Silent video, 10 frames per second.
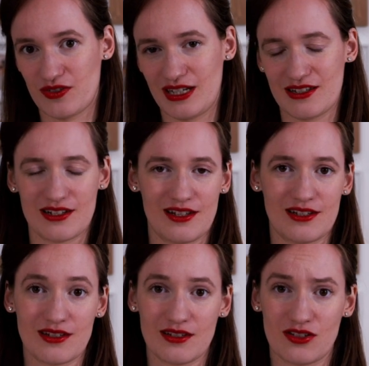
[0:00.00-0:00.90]
For
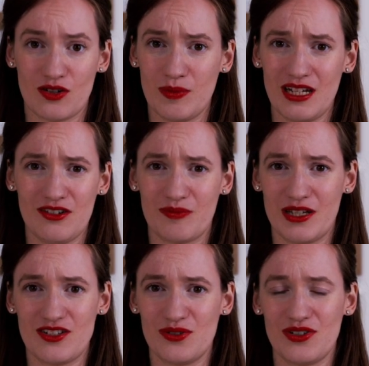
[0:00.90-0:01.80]
instance, so many of
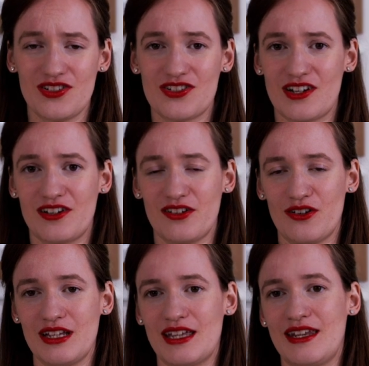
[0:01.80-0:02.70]
my students start
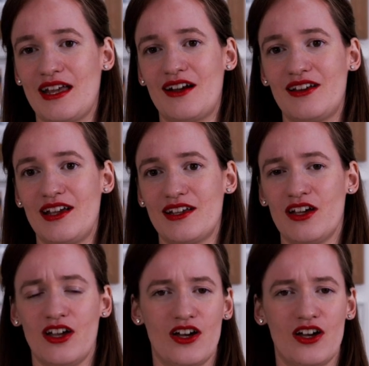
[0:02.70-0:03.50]
learning and they are like,